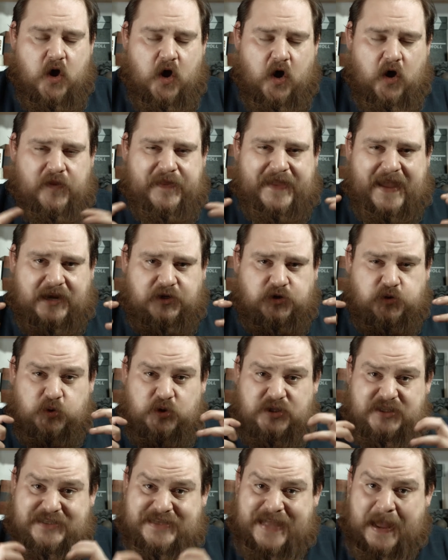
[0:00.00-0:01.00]
on the actual
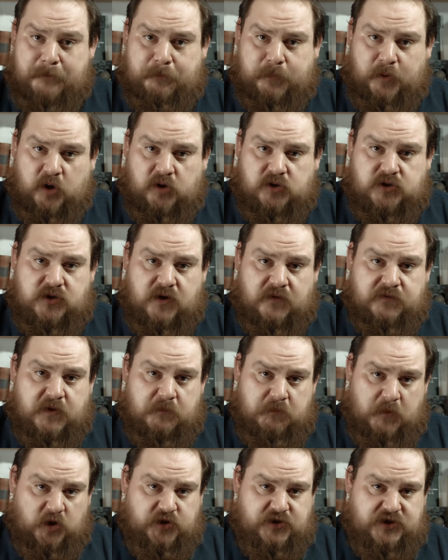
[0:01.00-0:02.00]
stat blocks of the
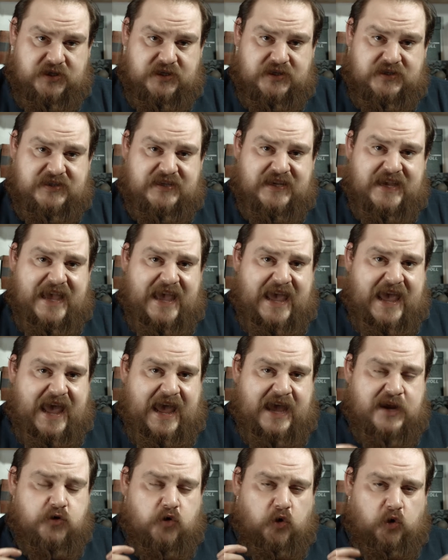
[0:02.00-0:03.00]
monsters
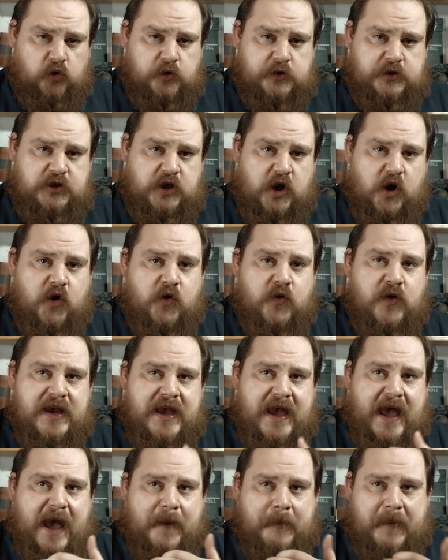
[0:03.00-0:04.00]
and also
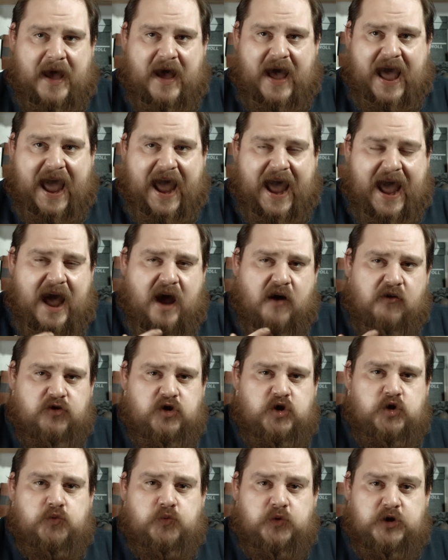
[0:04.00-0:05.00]
about how
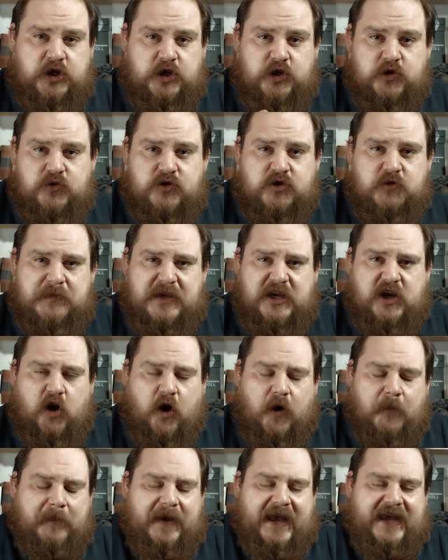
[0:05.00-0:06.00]
you would use them in
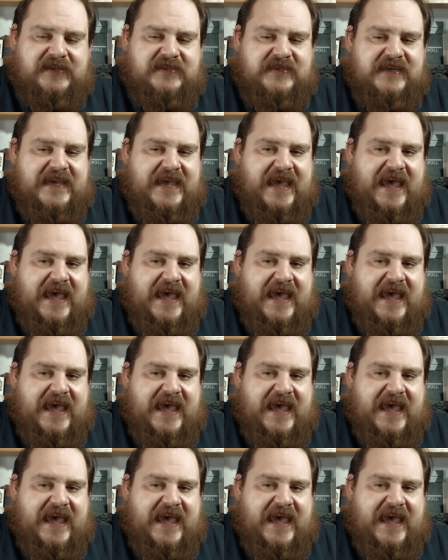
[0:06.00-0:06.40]
combat